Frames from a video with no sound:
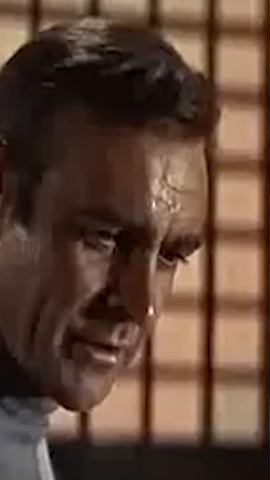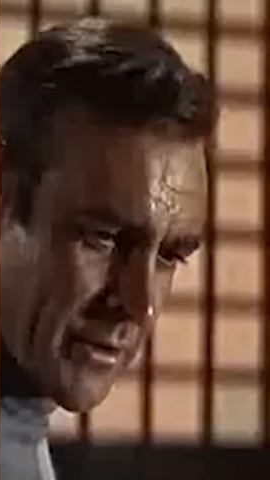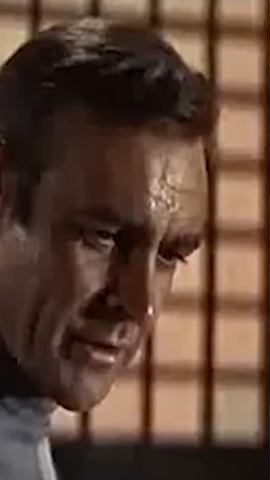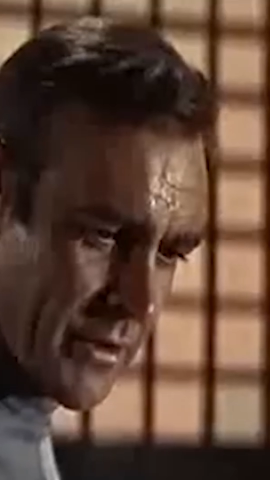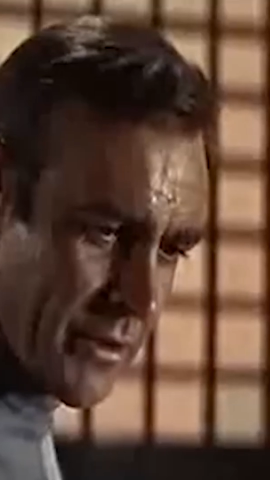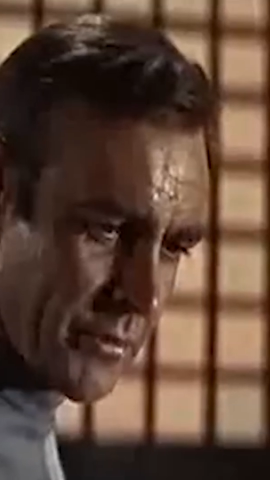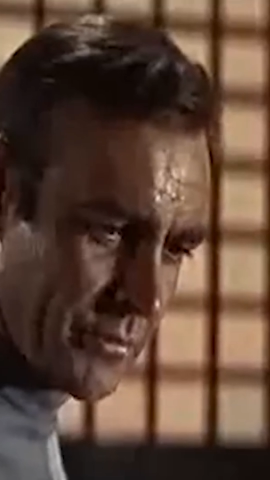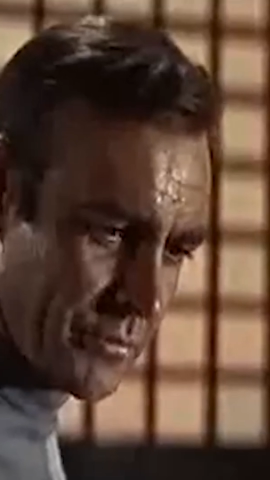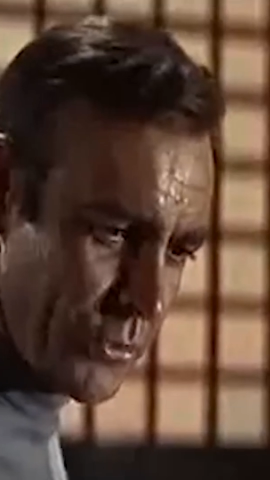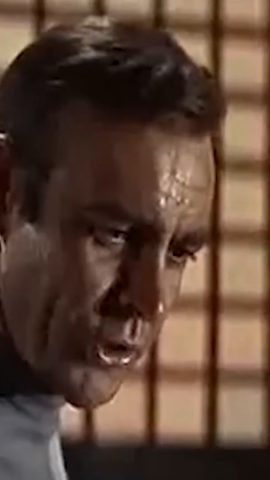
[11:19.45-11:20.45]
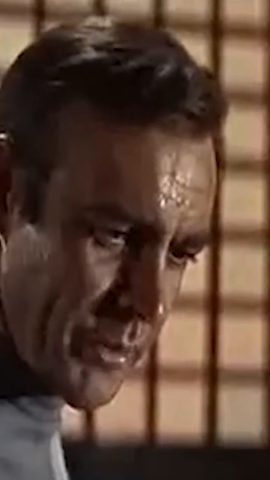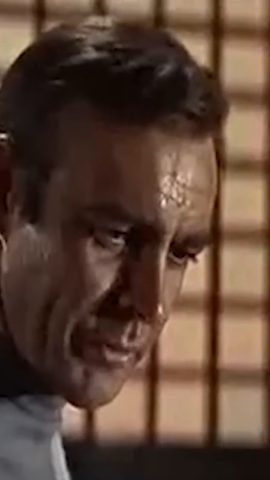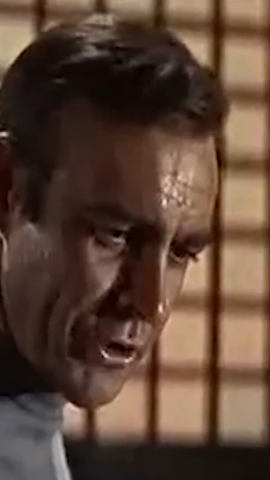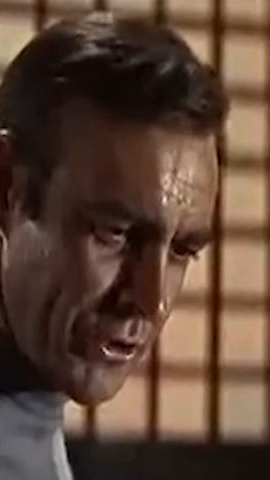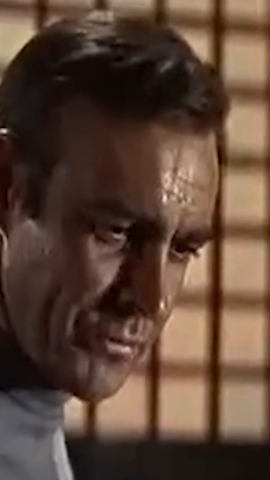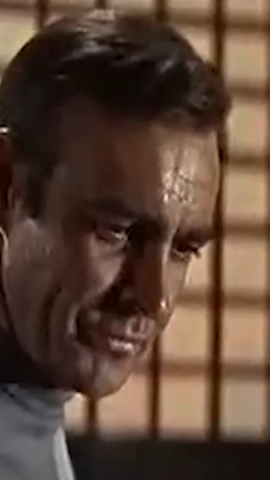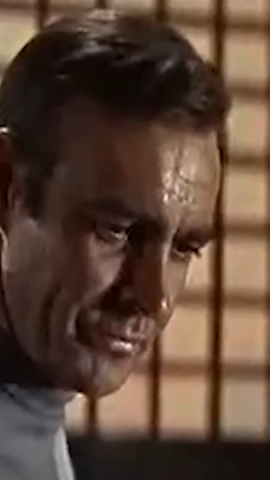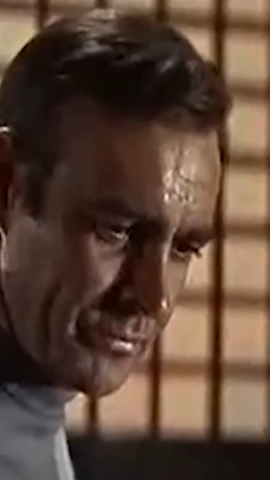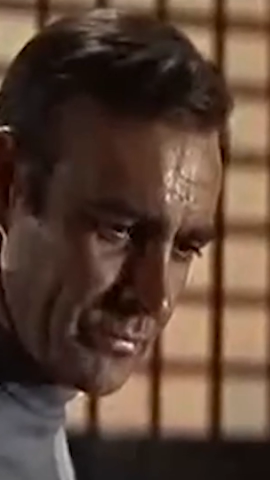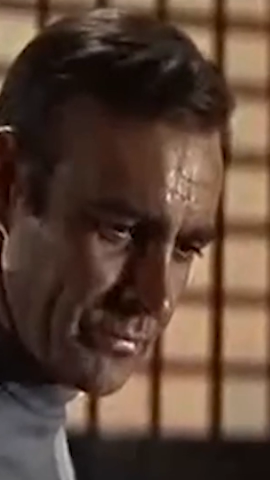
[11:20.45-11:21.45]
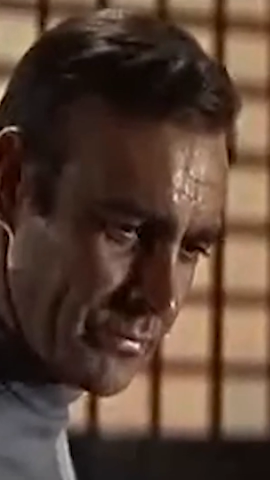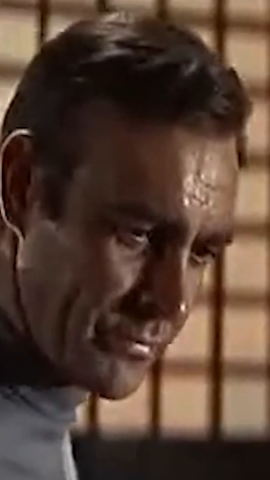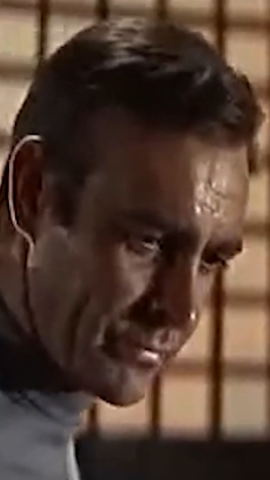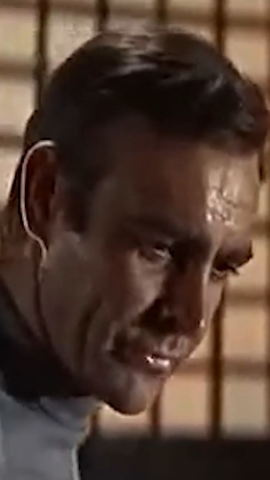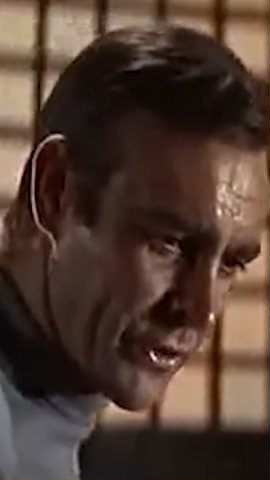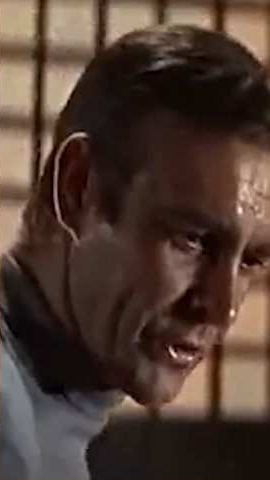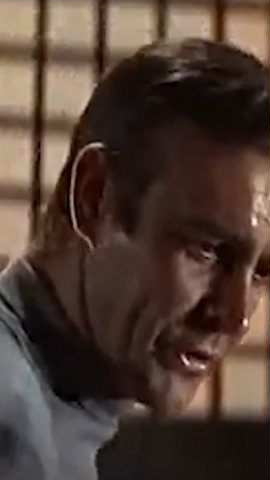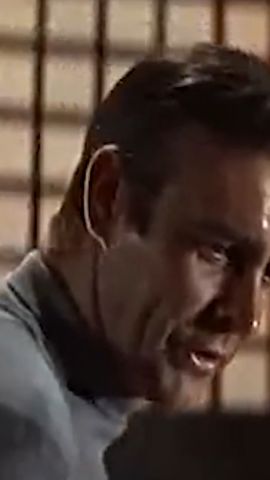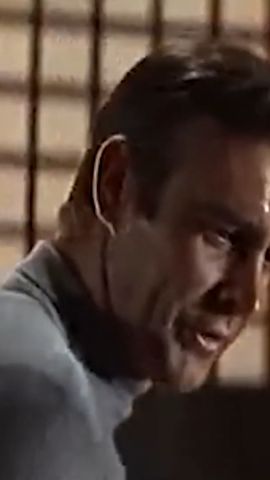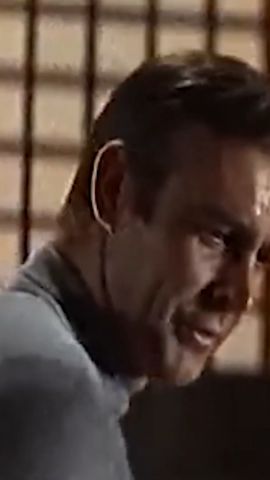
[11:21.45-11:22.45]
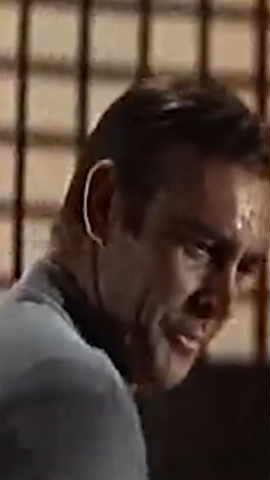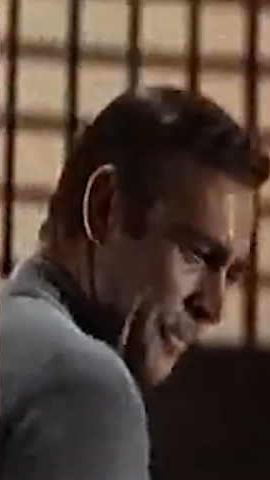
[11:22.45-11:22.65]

The once famous guy, nevertheless, now yearned